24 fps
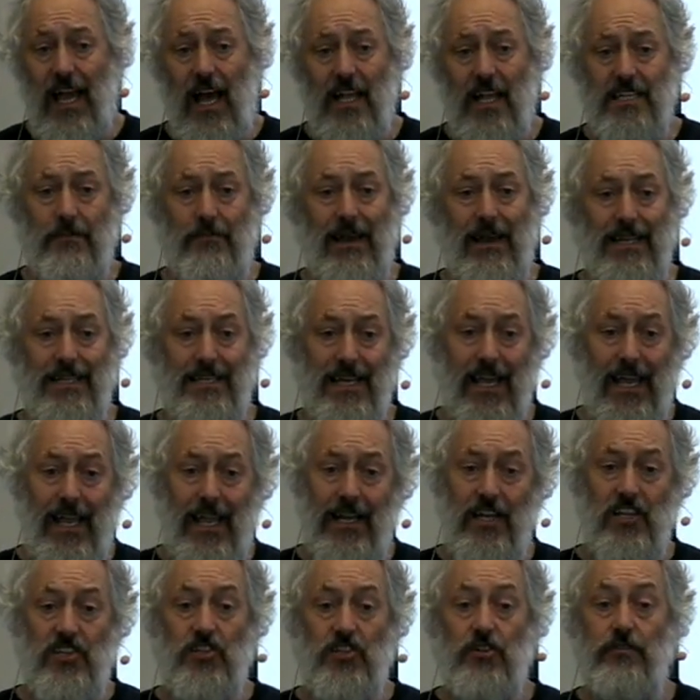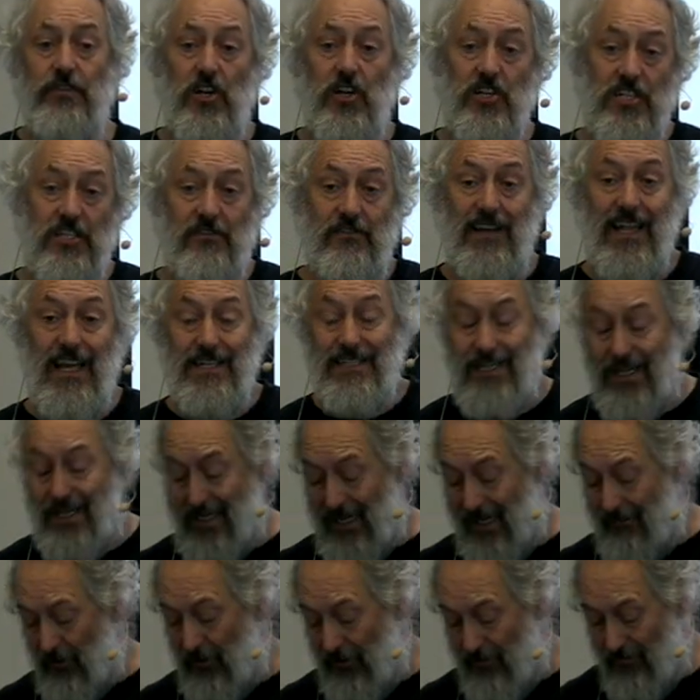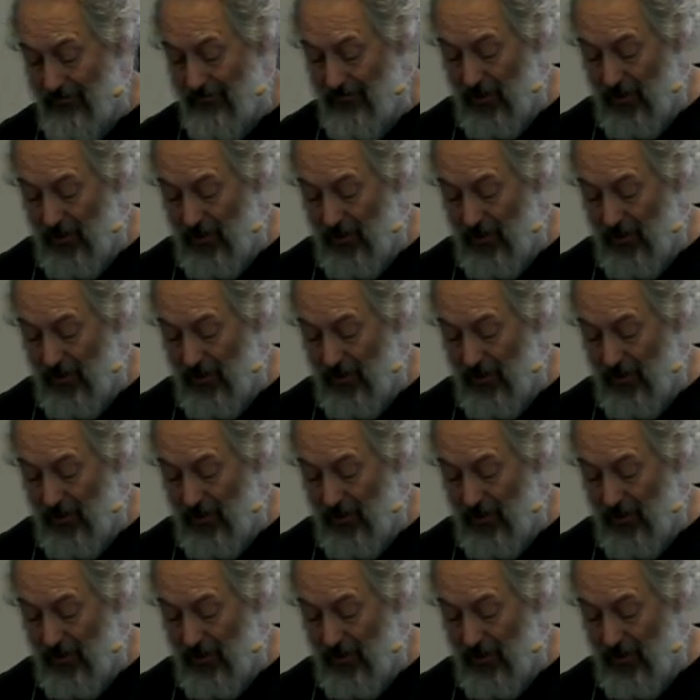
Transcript: hard to maintain as new versions of LaTeX came up,